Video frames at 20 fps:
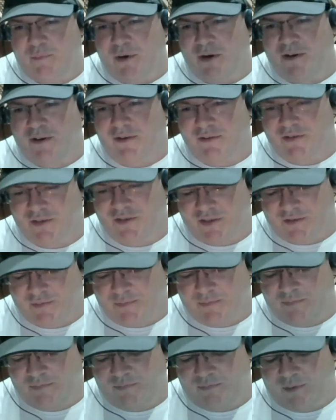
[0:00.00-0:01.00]
Booker's
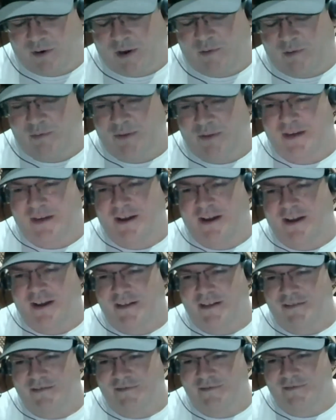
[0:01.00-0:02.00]
is probably
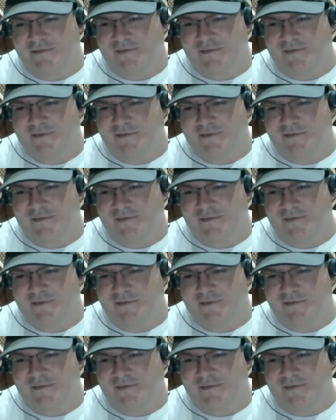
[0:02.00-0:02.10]
not,